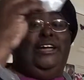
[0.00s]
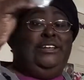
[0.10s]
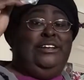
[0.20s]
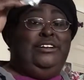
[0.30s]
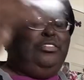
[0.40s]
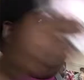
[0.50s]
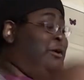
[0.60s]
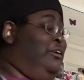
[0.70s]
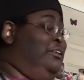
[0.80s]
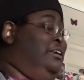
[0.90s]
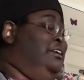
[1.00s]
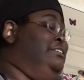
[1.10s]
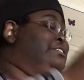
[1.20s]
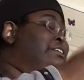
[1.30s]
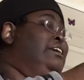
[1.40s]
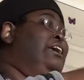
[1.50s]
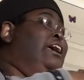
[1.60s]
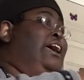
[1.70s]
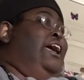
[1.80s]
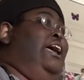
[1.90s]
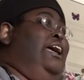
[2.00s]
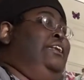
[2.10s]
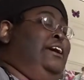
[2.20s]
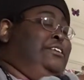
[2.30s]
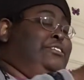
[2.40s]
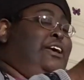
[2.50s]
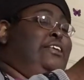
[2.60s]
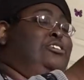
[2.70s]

I need another pair of these. And I decided